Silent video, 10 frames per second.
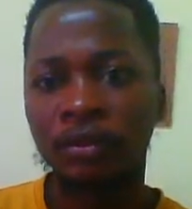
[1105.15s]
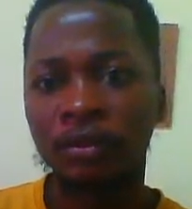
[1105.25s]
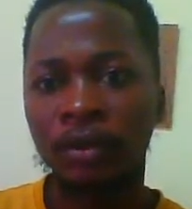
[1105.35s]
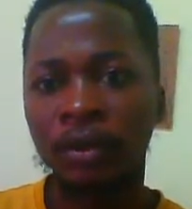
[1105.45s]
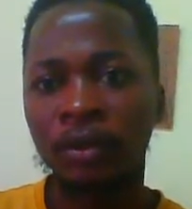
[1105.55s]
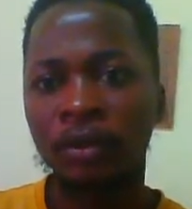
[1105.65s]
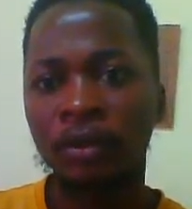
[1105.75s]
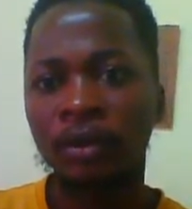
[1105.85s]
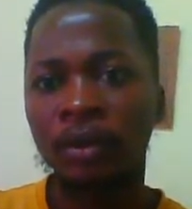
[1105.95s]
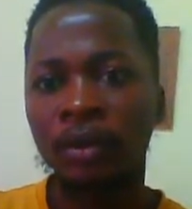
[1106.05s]
right?
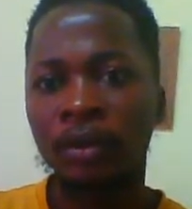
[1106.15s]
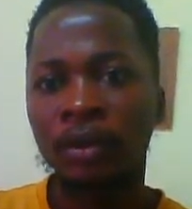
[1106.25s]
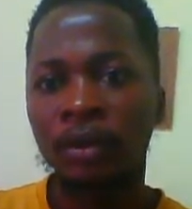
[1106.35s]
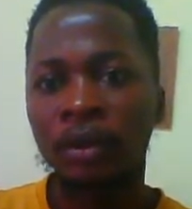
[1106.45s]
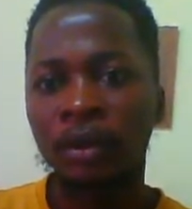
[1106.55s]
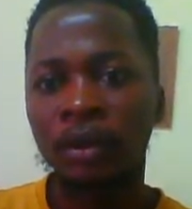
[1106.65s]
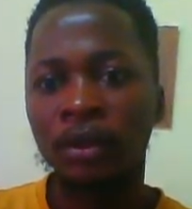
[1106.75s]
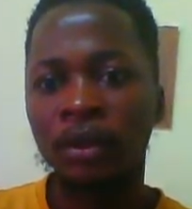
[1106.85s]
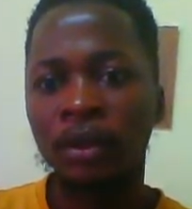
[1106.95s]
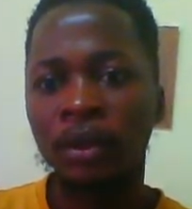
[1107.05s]
And
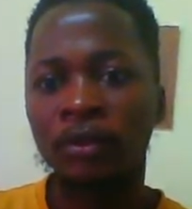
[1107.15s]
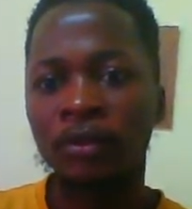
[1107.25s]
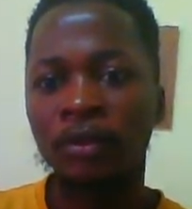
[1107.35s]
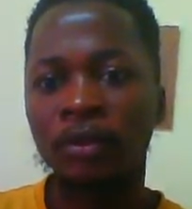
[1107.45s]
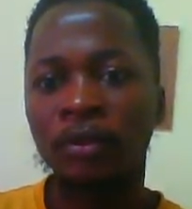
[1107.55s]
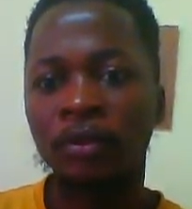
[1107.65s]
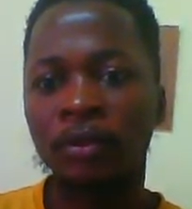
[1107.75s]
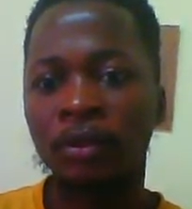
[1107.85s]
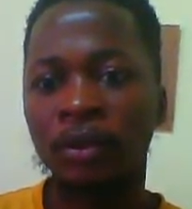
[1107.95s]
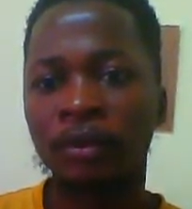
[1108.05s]
then click on OK.